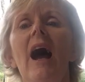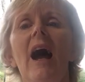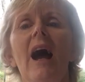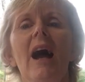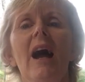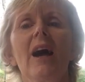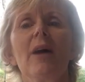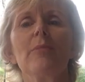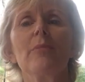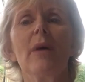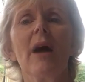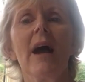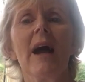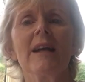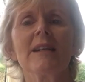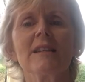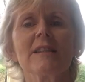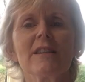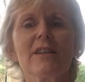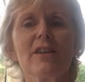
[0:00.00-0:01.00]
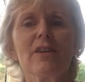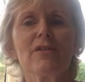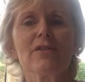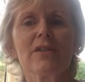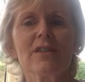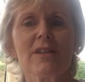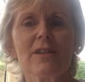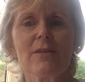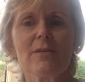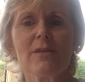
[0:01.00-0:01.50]
And the young
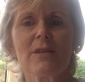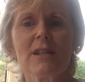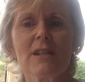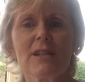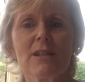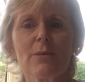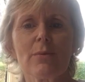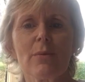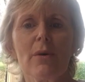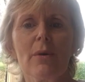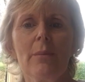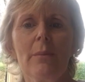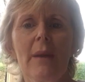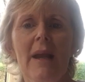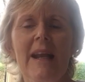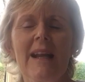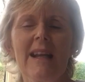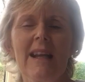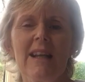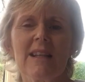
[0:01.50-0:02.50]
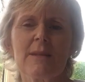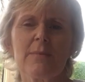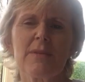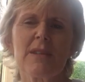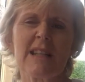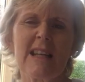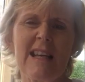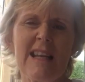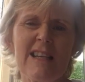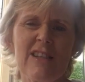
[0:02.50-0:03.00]
students were mainly, I
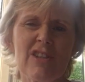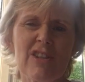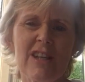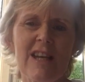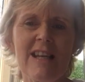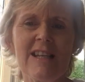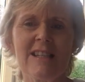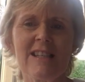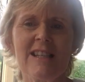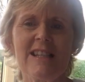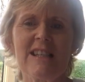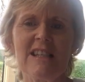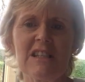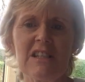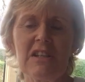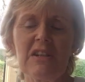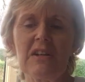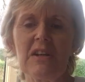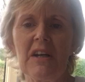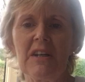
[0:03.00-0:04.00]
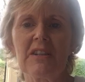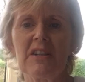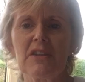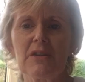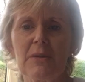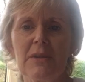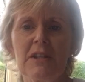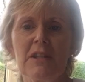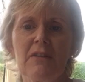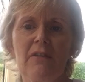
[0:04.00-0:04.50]
suppose, aged 18 to kind of
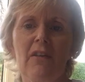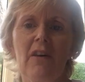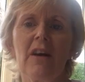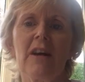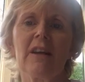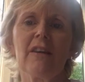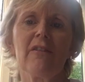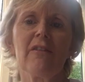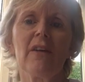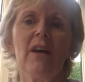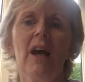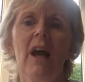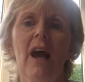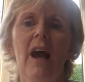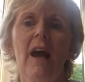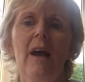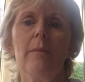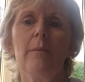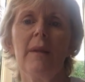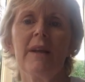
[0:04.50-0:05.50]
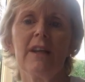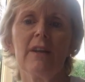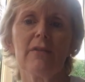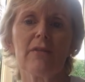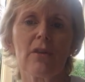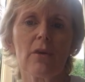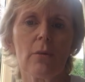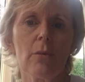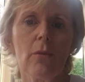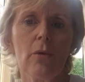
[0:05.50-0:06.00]
25. Many
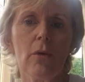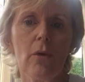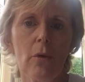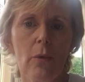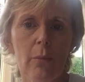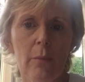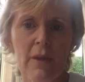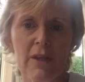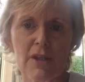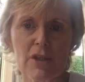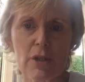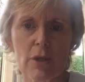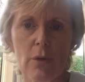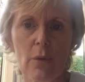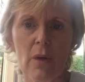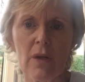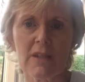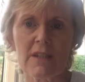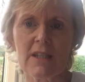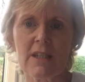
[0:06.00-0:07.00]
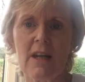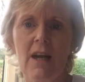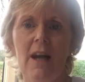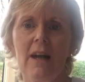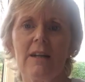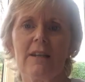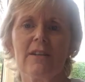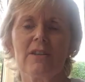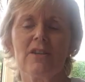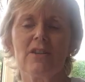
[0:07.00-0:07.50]
of them hoping to go on to
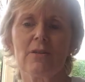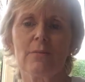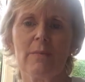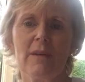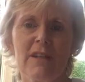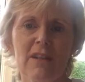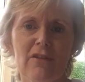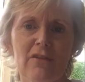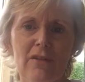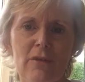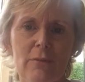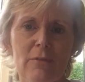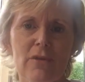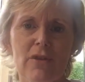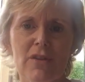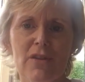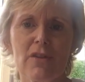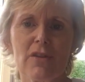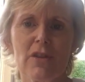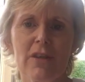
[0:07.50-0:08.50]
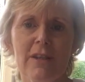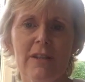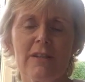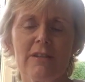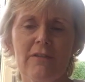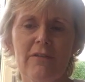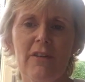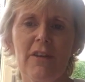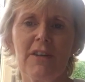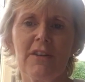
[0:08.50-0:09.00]
college, many of them just trying
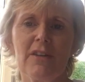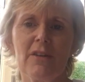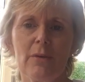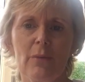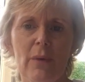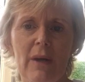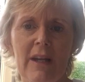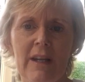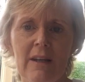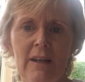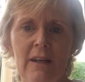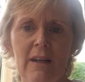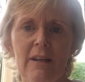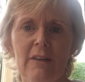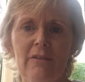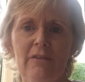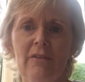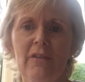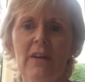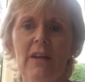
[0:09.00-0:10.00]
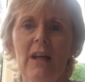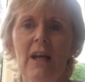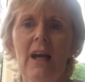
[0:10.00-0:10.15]
to find their way in life.